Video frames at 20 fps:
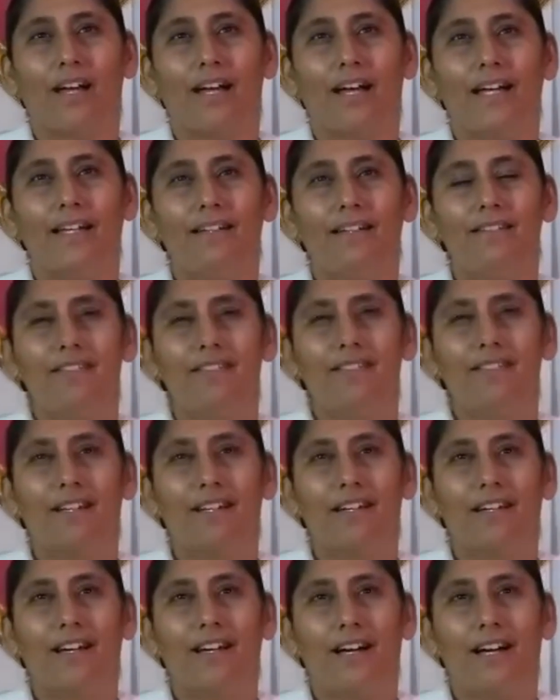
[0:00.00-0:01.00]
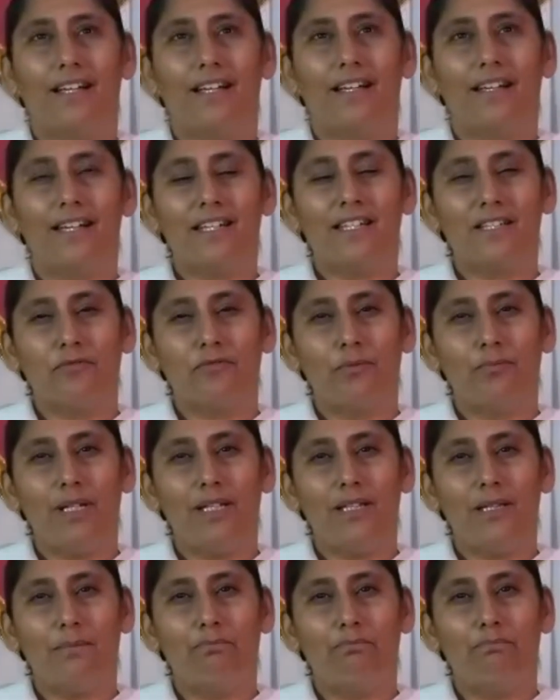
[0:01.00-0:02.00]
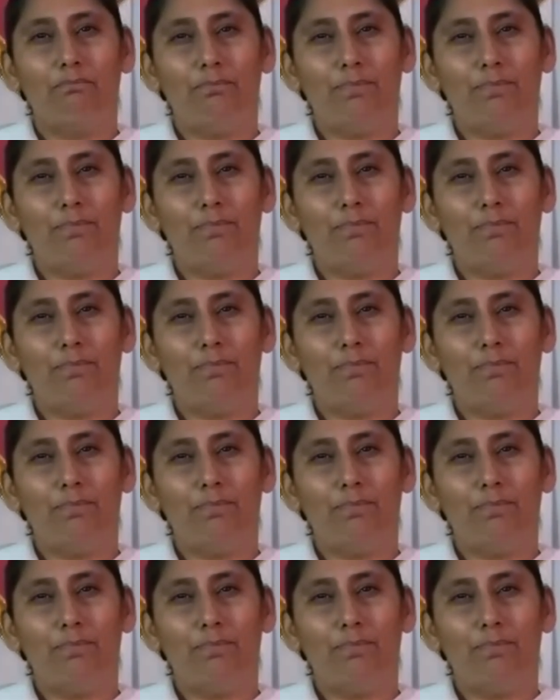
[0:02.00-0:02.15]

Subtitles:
And I guess for me, the